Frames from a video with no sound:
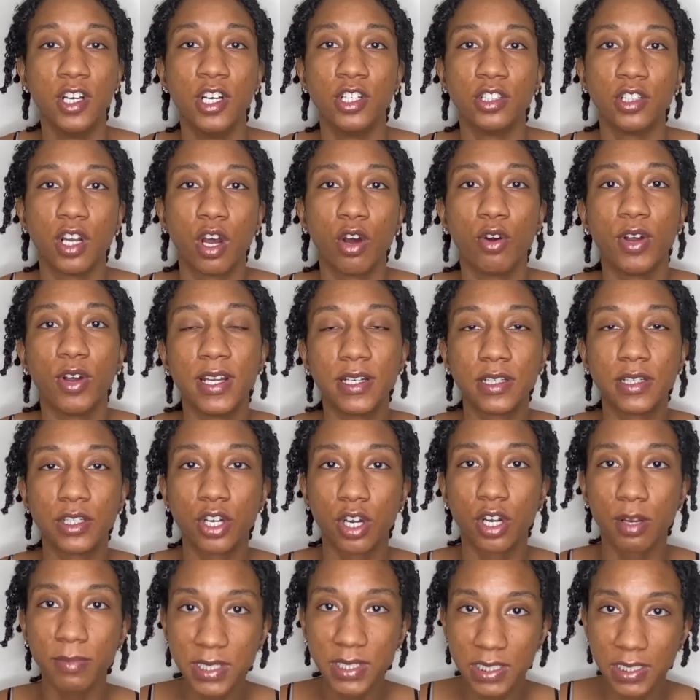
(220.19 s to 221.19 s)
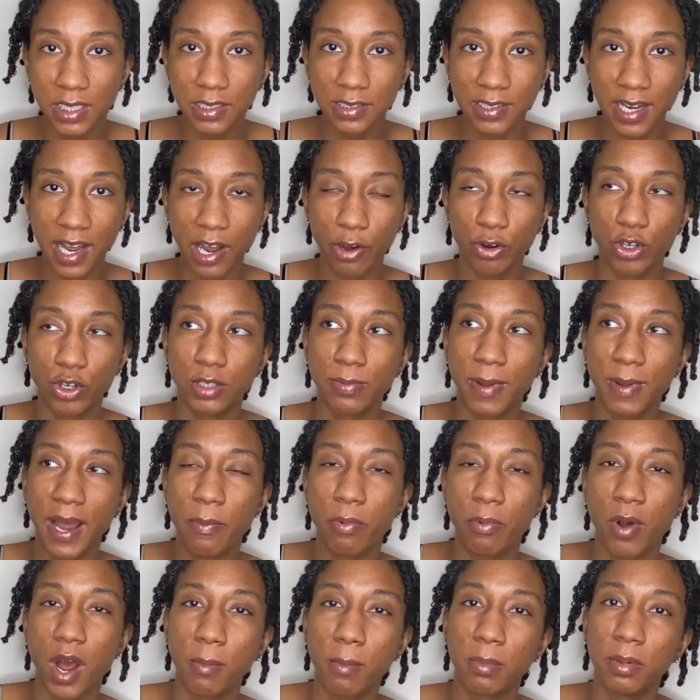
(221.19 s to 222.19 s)
So it took me 6 hours, but I
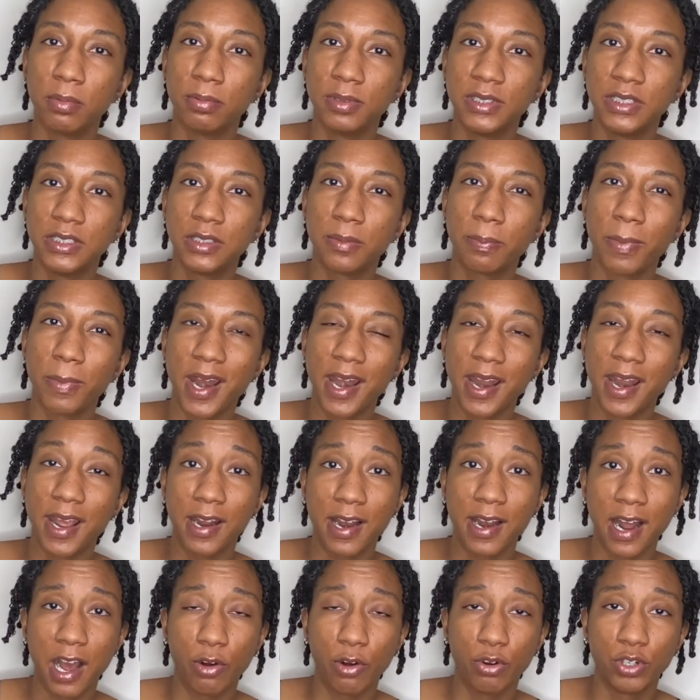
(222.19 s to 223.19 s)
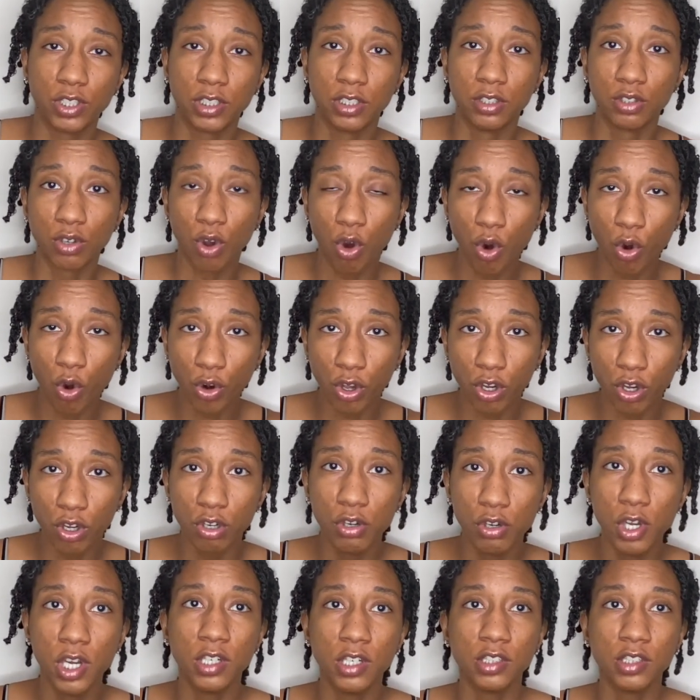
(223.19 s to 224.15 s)
probably spent 8 hours in total.